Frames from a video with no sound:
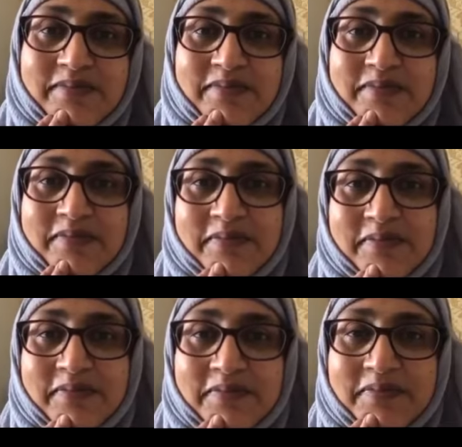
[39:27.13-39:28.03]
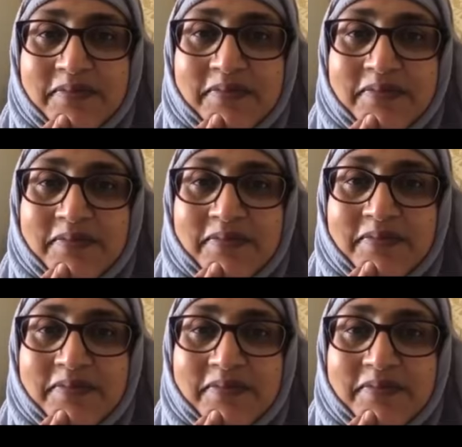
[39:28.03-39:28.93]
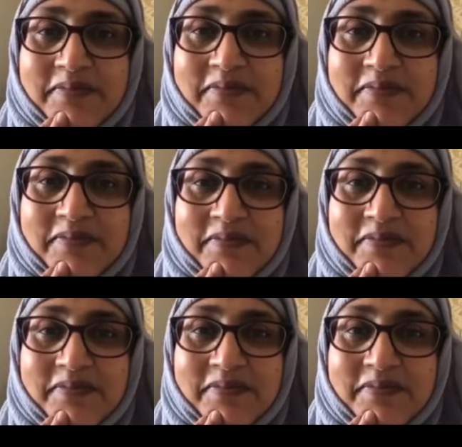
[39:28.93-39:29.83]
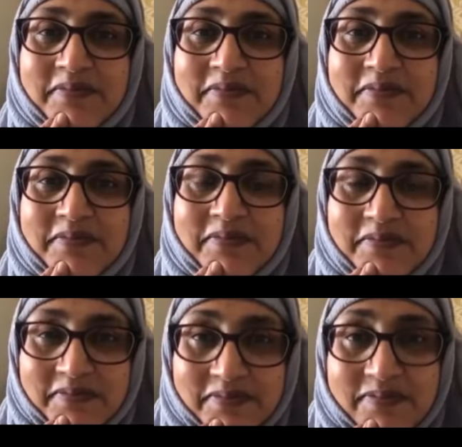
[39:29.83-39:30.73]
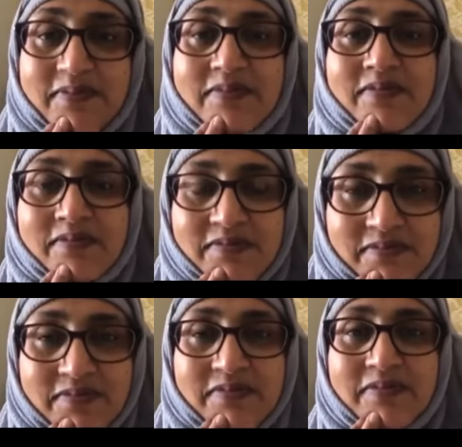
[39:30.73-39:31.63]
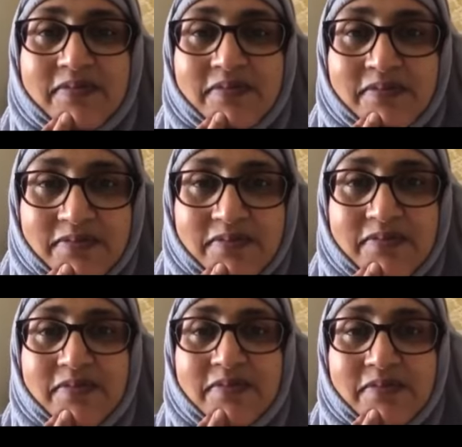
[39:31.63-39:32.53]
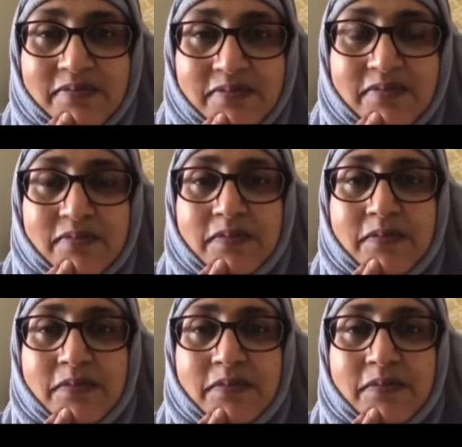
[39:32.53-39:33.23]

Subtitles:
No words are spoken by the person on screen.